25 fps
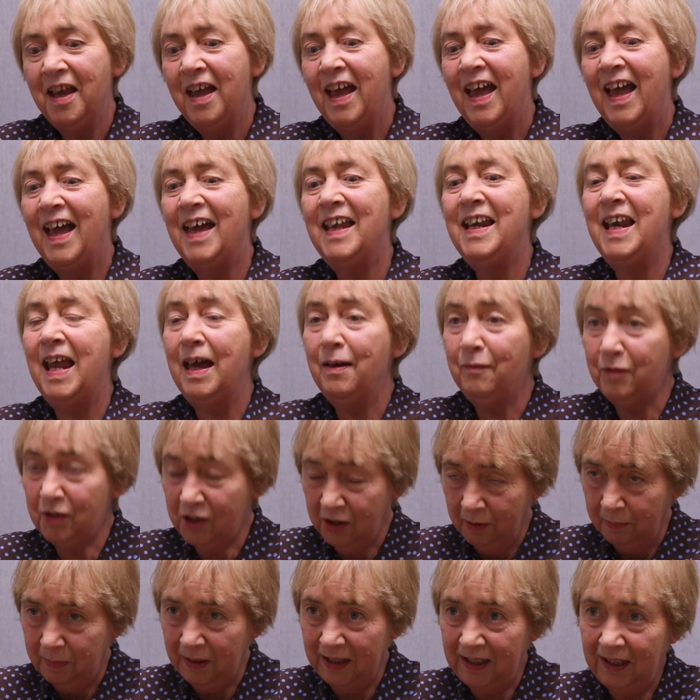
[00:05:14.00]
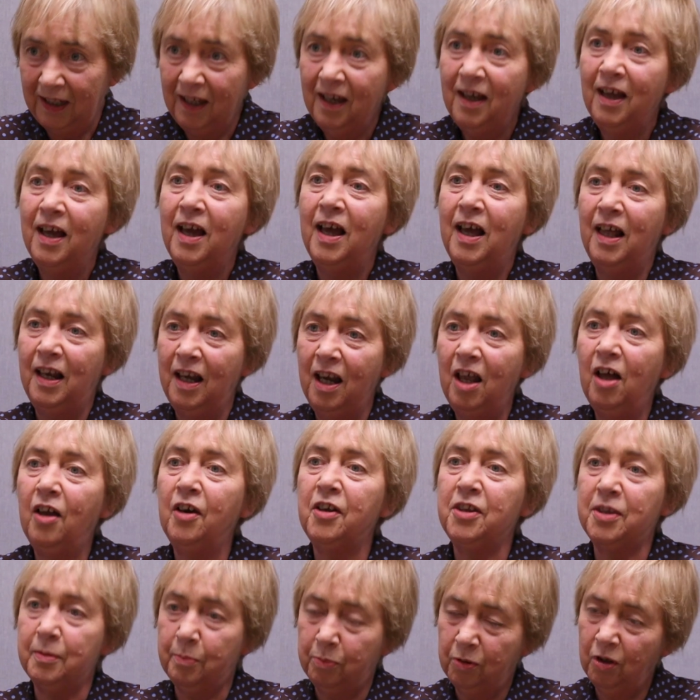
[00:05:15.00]
inevitably a lot
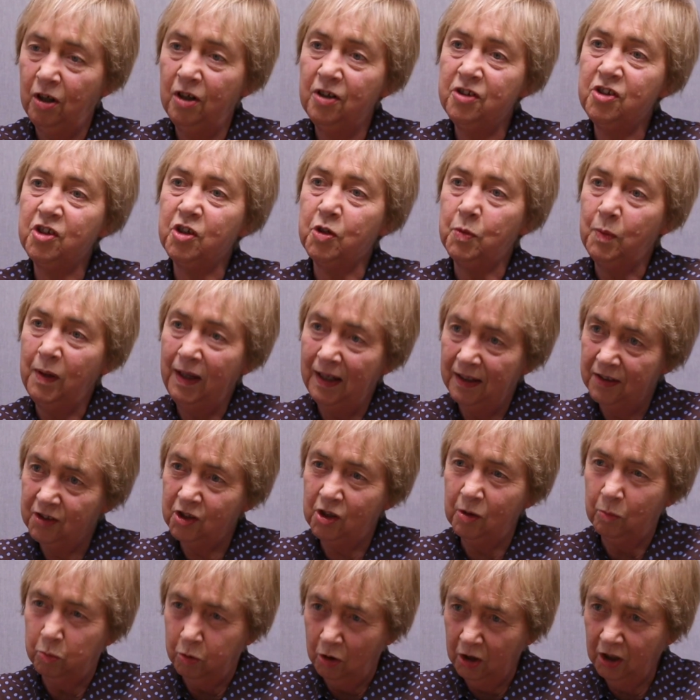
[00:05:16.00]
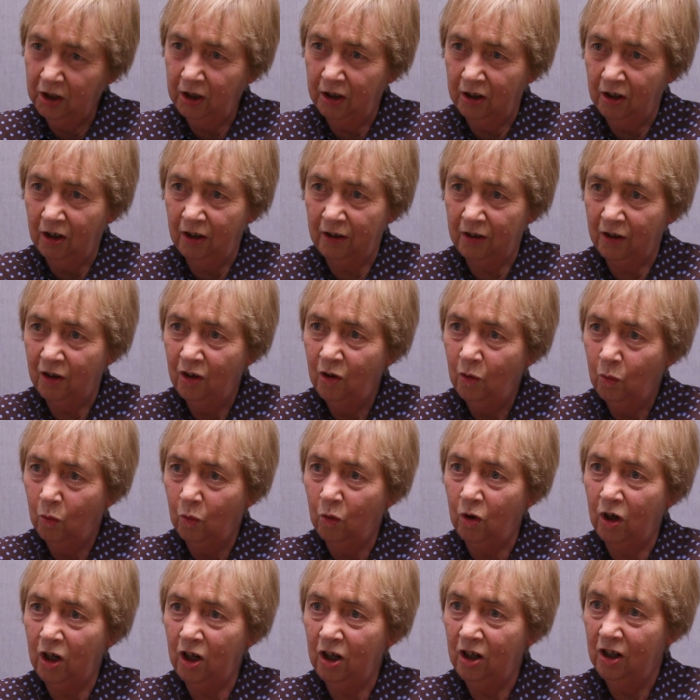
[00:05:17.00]
of the projects we ended up working on
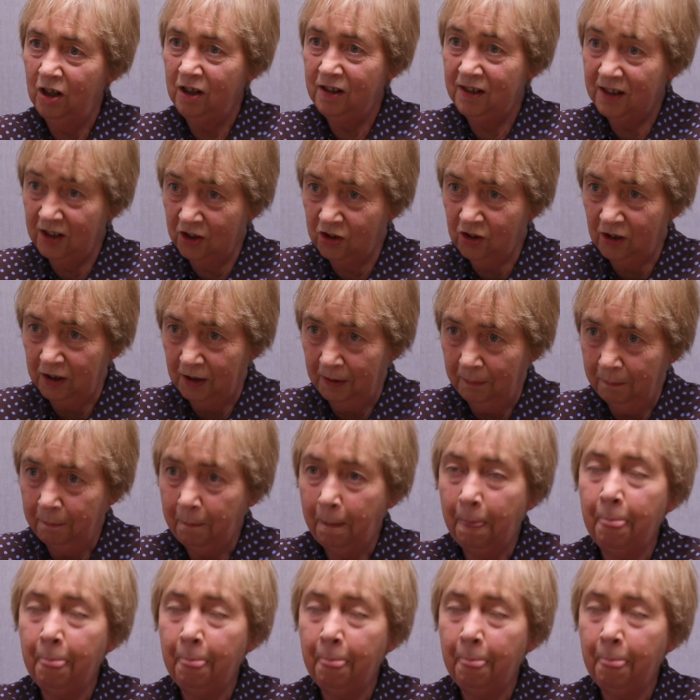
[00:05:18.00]
were digital.